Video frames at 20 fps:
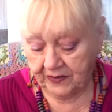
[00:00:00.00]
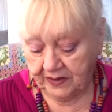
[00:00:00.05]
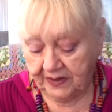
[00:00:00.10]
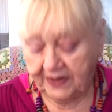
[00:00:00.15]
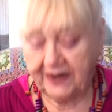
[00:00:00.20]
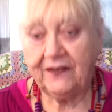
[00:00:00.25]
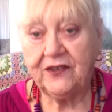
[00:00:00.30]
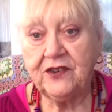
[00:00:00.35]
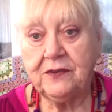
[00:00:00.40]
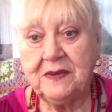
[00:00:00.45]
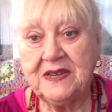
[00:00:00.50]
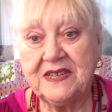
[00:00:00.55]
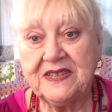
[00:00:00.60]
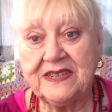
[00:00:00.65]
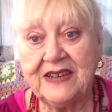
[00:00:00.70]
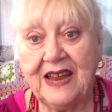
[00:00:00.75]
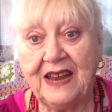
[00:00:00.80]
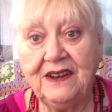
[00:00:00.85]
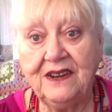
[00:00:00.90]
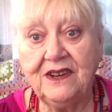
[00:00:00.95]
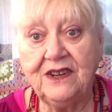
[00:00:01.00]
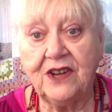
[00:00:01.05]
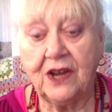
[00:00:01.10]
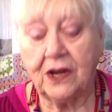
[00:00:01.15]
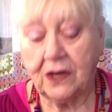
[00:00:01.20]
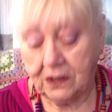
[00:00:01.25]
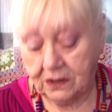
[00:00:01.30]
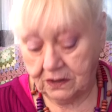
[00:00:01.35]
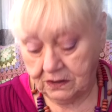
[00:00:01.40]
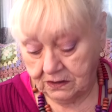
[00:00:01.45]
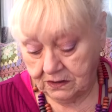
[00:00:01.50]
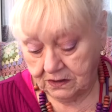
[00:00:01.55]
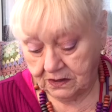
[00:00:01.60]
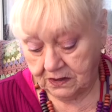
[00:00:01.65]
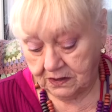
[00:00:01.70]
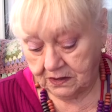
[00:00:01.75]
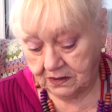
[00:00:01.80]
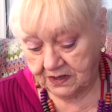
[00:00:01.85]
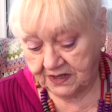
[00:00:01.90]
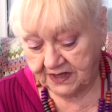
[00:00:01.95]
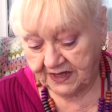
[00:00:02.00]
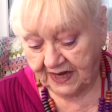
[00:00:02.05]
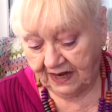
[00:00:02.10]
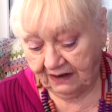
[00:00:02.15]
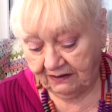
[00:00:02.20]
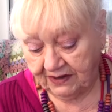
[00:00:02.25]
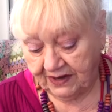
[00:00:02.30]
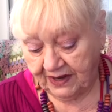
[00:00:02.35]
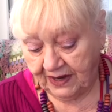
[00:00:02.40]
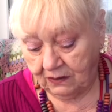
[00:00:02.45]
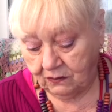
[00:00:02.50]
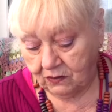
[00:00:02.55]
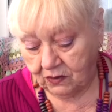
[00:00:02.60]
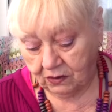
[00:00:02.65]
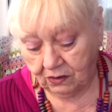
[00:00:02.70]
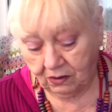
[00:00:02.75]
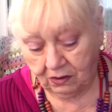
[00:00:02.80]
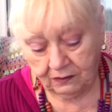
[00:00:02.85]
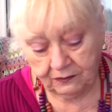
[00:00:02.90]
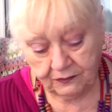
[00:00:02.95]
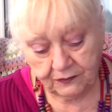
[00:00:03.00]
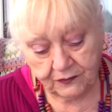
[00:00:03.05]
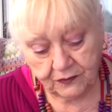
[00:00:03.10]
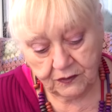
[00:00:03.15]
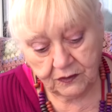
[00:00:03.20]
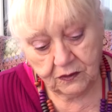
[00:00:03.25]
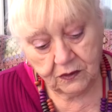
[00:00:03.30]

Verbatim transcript: You'd have to be slender to carry that one off.